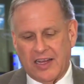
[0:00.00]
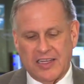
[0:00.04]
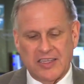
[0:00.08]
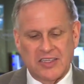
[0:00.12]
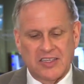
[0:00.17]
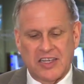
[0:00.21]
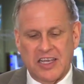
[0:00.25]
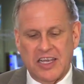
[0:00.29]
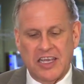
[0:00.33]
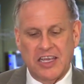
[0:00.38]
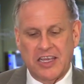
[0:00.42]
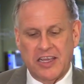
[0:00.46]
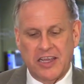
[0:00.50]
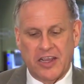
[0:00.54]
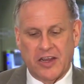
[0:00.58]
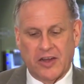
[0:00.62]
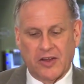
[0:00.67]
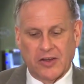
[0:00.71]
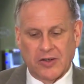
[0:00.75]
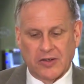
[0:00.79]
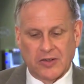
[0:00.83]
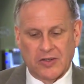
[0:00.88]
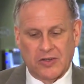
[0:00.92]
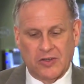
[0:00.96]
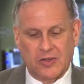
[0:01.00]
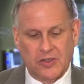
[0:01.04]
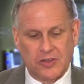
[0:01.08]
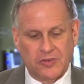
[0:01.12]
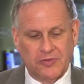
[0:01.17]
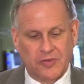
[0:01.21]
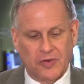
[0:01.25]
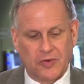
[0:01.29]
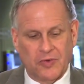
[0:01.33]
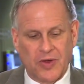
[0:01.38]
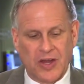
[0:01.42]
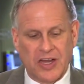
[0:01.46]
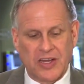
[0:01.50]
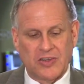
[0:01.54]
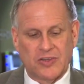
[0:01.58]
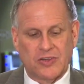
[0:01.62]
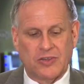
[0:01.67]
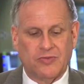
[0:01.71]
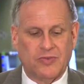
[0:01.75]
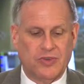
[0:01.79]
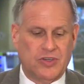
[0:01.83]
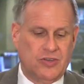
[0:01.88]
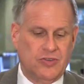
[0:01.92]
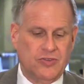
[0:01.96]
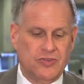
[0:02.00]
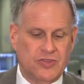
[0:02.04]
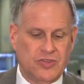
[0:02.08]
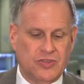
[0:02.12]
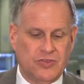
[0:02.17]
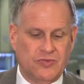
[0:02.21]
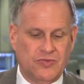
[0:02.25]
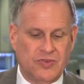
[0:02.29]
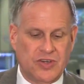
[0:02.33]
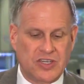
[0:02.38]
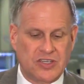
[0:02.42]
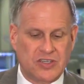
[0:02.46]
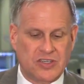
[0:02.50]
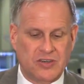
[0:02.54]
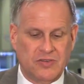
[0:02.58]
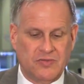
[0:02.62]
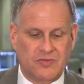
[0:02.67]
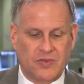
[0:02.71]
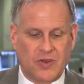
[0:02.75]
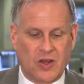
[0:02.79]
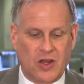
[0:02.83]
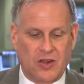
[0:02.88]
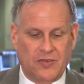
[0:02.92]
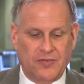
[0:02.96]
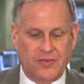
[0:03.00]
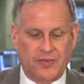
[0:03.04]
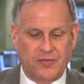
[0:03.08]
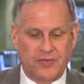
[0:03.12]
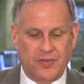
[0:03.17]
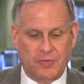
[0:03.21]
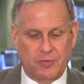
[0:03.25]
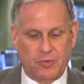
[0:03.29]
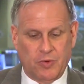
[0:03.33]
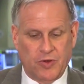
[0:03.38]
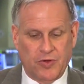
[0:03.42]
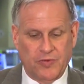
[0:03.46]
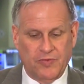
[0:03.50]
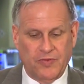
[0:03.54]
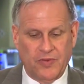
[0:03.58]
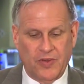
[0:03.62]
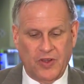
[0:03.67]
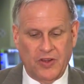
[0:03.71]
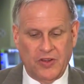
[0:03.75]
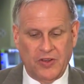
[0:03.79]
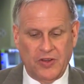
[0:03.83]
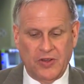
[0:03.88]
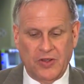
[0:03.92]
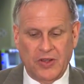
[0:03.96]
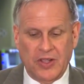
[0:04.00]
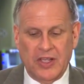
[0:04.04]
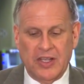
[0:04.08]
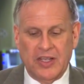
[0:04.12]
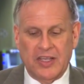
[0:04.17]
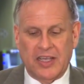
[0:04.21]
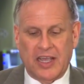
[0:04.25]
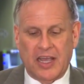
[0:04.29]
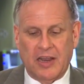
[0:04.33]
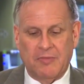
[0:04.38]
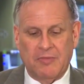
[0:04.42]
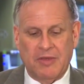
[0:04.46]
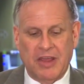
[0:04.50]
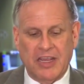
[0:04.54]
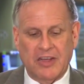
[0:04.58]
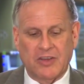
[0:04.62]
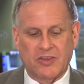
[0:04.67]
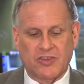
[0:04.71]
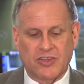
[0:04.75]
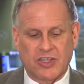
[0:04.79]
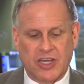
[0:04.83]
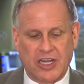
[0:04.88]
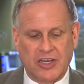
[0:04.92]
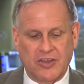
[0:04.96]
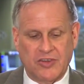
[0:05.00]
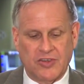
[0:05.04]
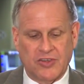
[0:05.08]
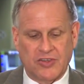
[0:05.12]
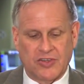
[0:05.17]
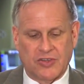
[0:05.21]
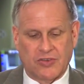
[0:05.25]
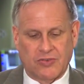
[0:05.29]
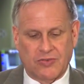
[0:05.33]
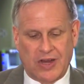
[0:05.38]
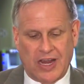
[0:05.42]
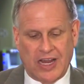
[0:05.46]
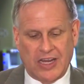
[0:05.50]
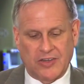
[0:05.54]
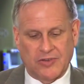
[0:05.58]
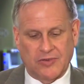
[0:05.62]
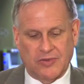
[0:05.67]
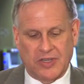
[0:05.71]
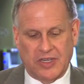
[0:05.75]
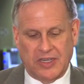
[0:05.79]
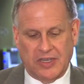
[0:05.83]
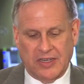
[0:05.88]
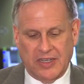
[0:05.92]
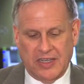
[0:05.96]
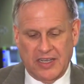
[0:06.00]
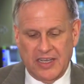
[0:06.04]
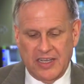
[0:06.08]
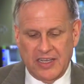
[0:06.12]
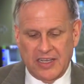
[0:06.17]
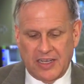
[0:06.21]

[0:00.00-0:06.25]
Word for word: is key here. Look for ways to reduce the risk involved of the portfolio and make changes gradually.